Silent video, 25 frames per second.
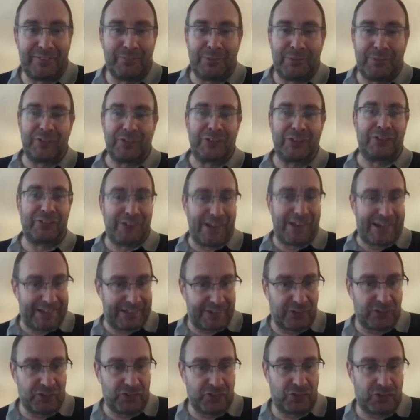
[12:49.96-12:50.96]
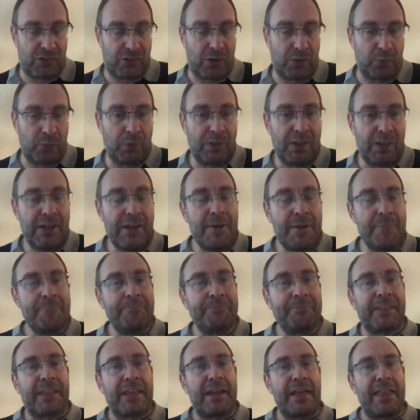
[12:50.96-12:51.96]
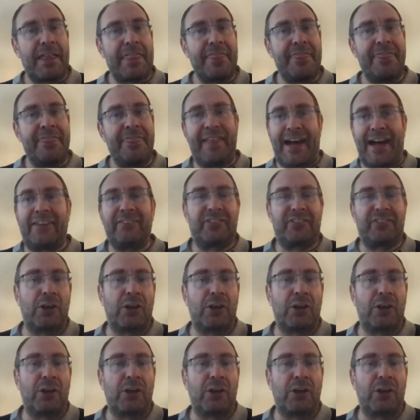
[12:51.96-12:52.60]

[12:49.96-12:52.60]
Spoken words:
doing credit control. That's